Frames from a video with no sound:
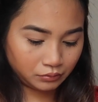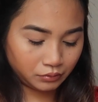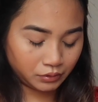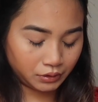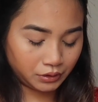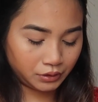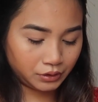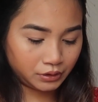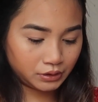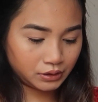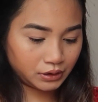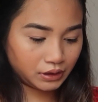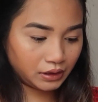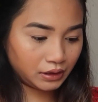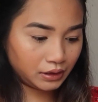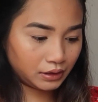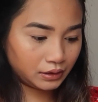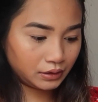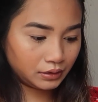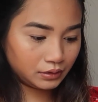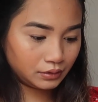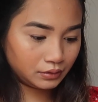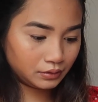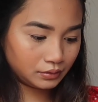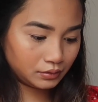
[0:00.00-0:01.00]
What do you
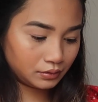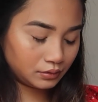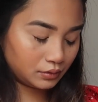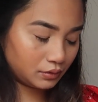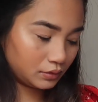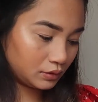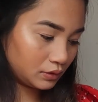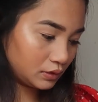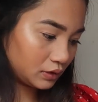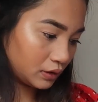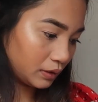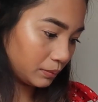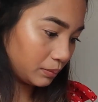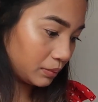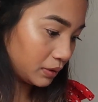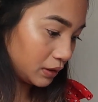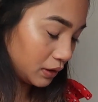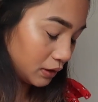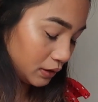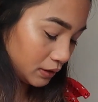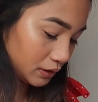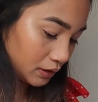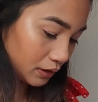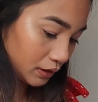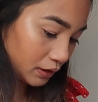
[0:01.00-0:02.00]
say? Say
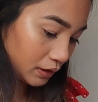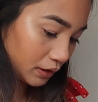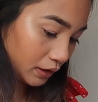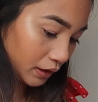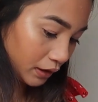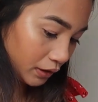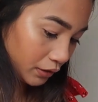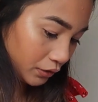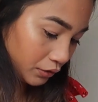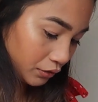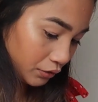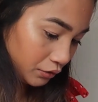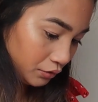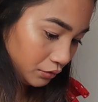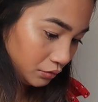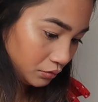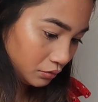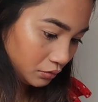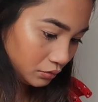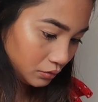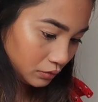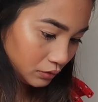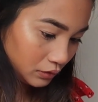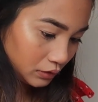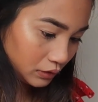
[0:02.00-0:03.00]
please and thank
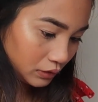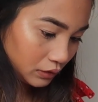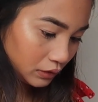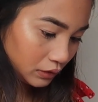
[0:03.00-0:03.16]
you.